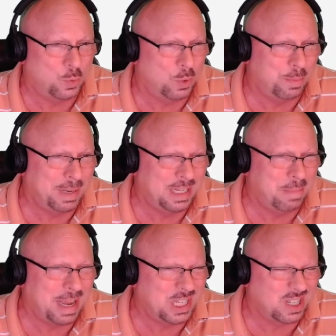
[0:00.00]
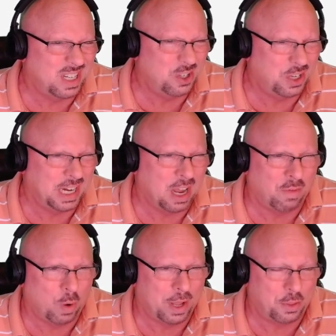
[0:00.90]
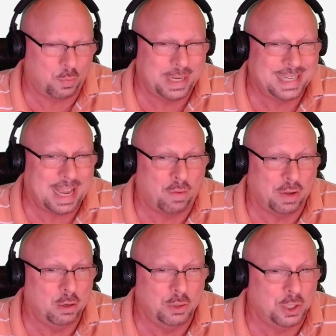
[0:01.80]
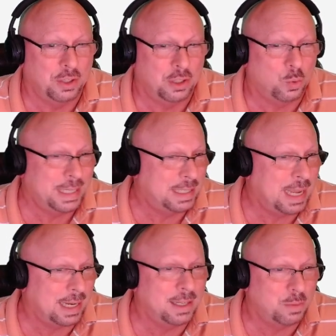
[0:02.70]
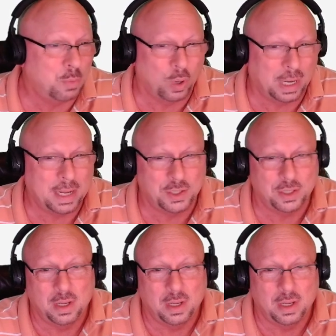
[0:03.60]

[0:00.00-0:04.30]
which means basically you can get off 3 salvos in the 20 seconds more or less,